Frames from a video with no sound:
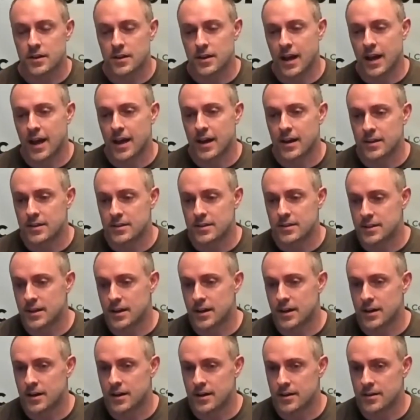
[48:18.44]
and
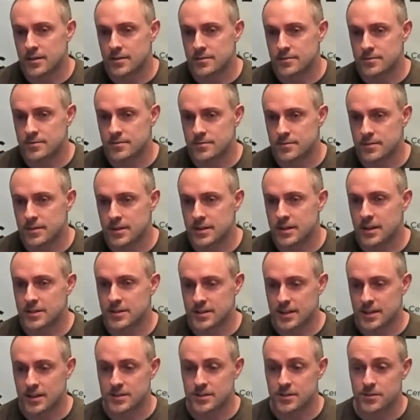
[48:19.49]
it doesn't
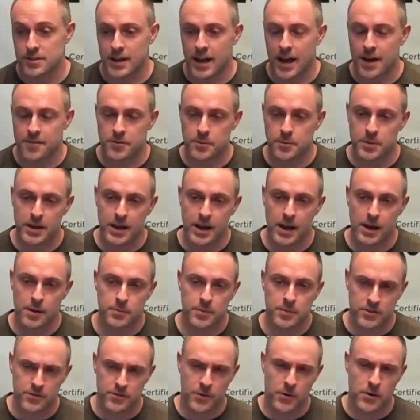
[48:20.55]
necessarily have to be AMP.
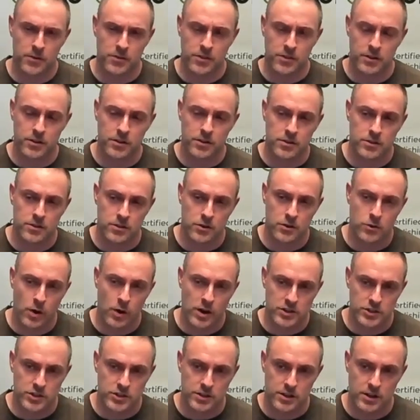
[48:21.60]
As far as the
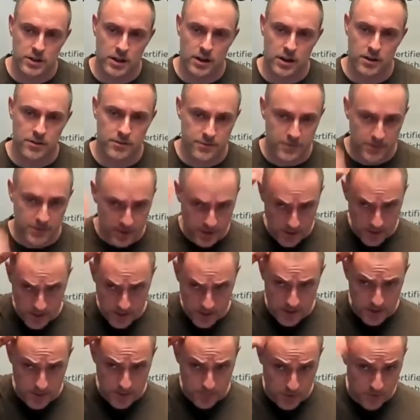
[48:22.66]
question of
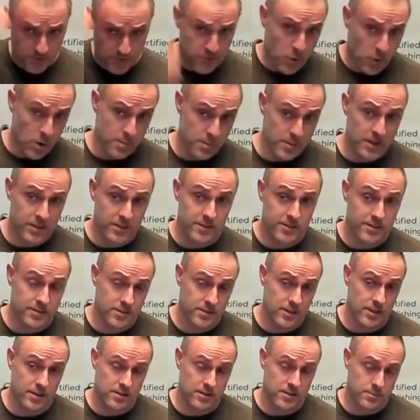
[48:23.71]
performance,
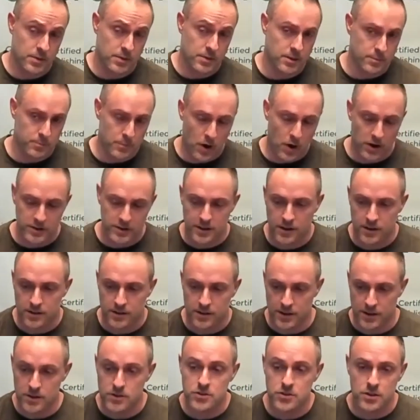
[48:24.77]
like
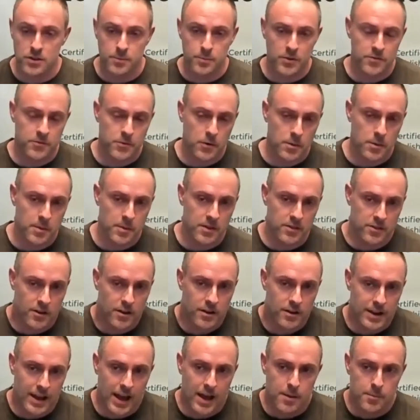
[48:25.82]
monetization performance on
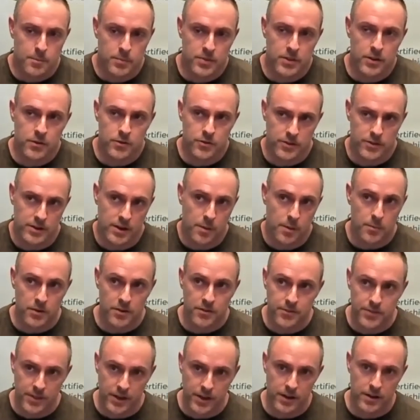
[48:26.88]
AMP, there's a number
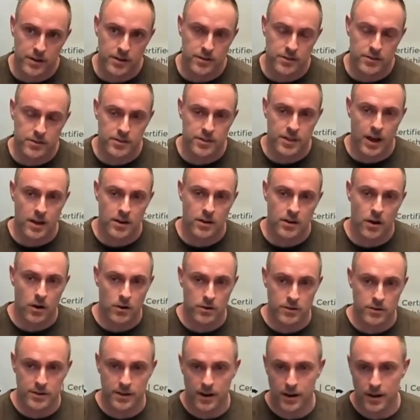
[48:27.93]
of things that are
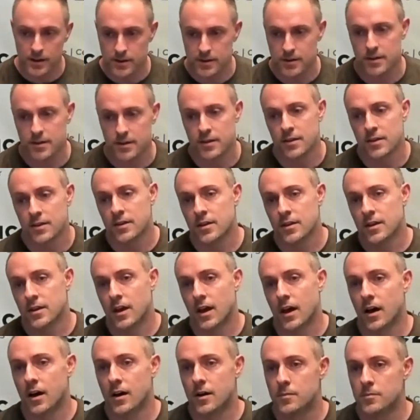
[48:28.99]
done
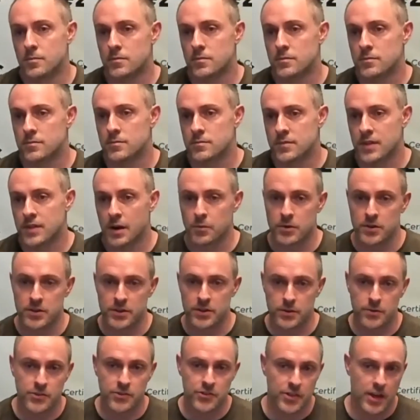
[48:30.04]
that
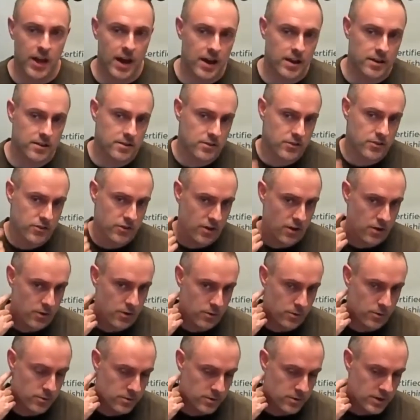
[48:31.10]
reduce that.
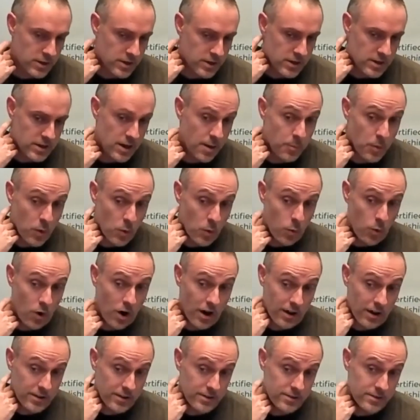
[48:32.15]
So number
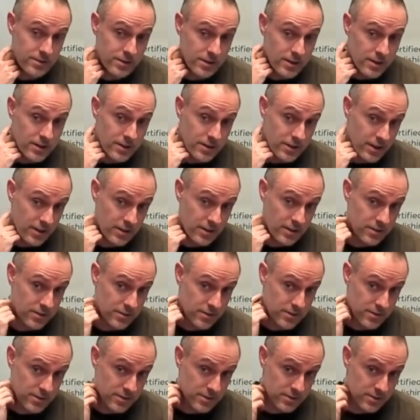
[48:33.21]
one
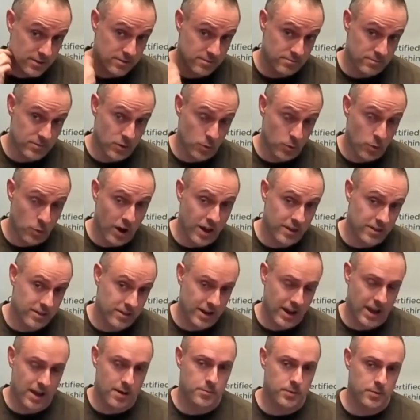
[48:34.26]
is the way that
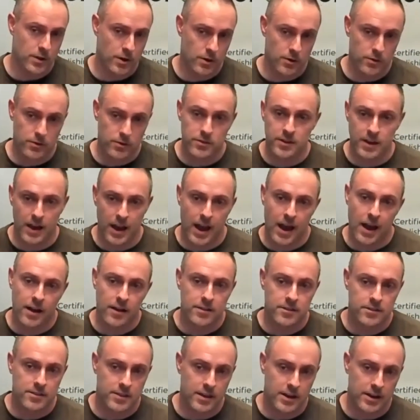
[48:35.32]
AMP loads
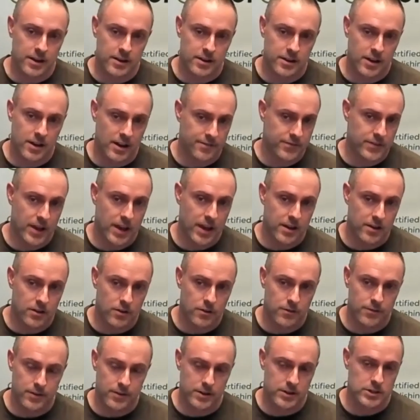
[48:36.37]
ads. They kind of take
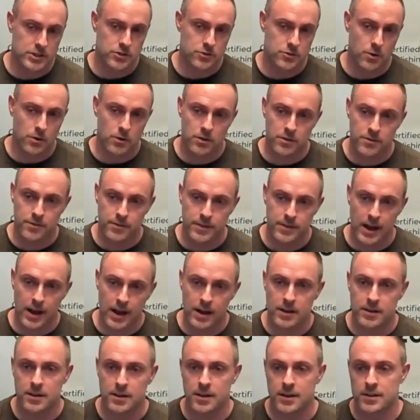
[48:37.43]
over control of
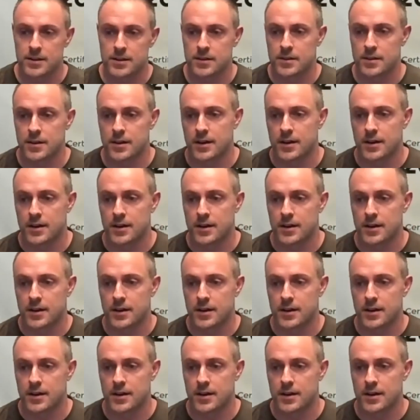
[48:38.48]
that and